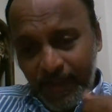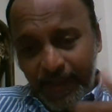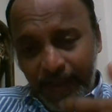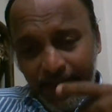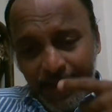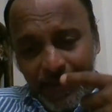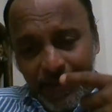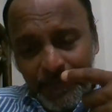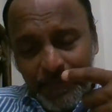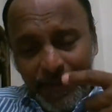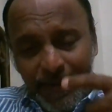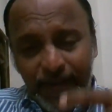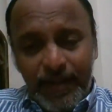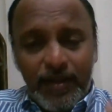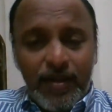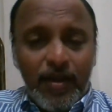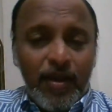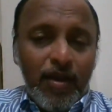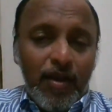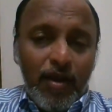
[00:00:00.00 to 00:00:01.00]

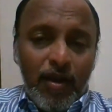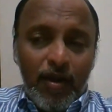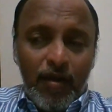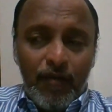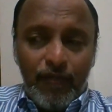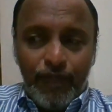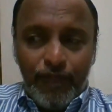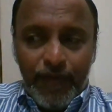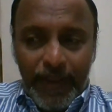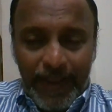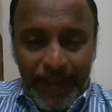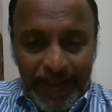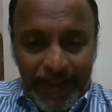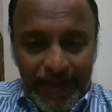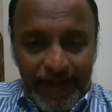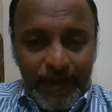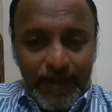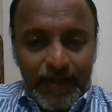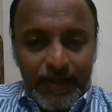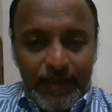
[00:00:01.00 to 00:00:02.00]
element of
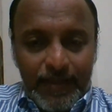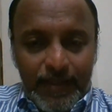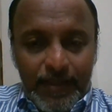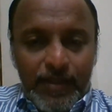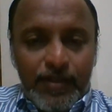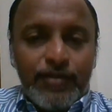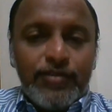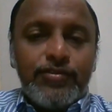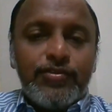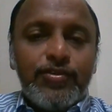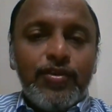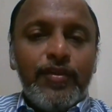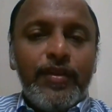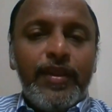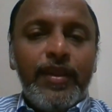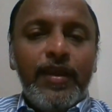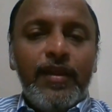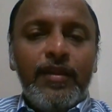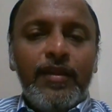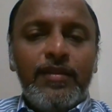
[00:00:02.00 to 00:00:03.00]
air. So
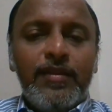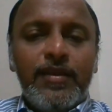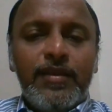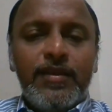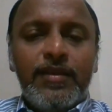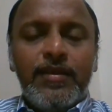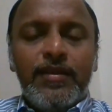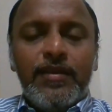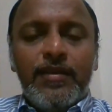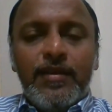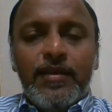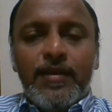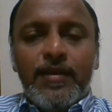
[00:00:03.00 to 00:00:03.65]
here the